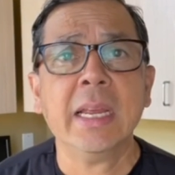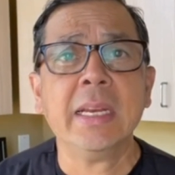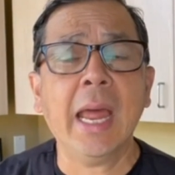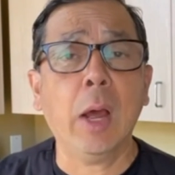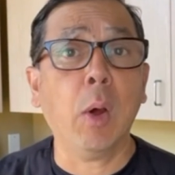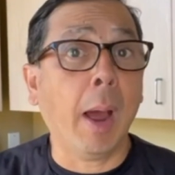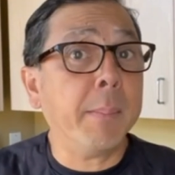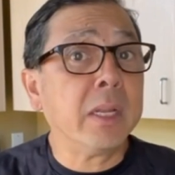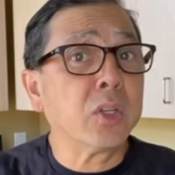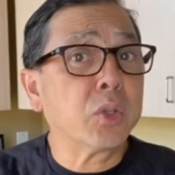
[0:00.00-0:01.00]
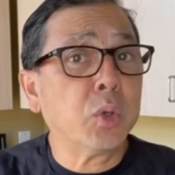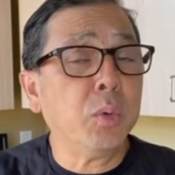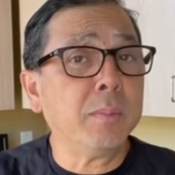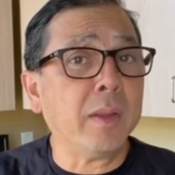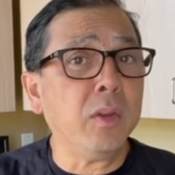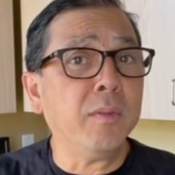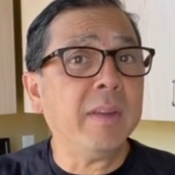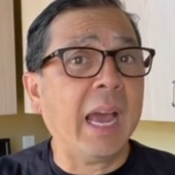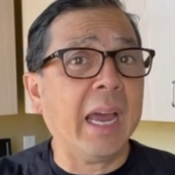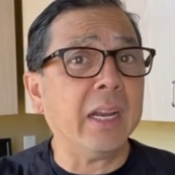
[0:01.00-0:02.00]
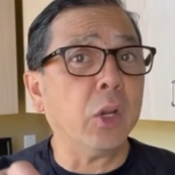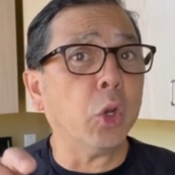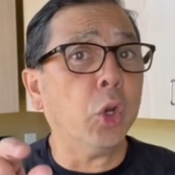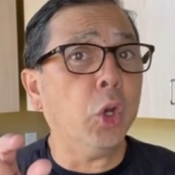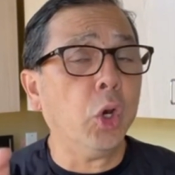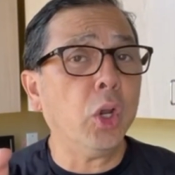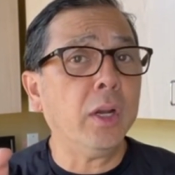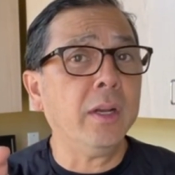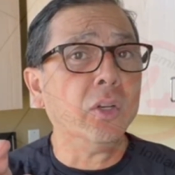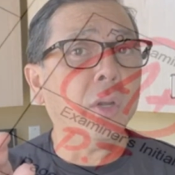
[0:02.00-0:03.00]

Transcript: Now, I'm going to assume that you've got good